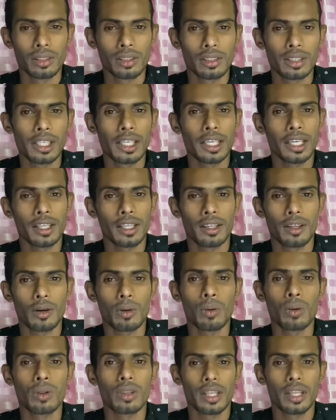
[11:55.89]
clear
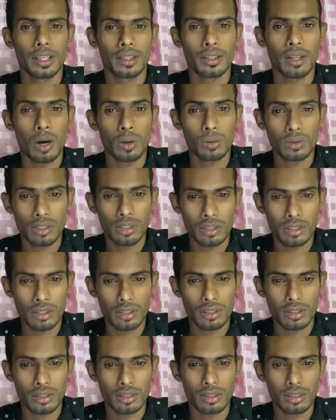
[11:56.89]
all their doubts,
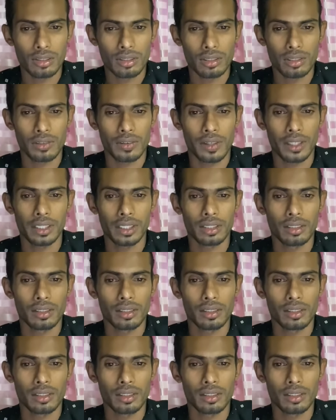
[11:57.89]
right?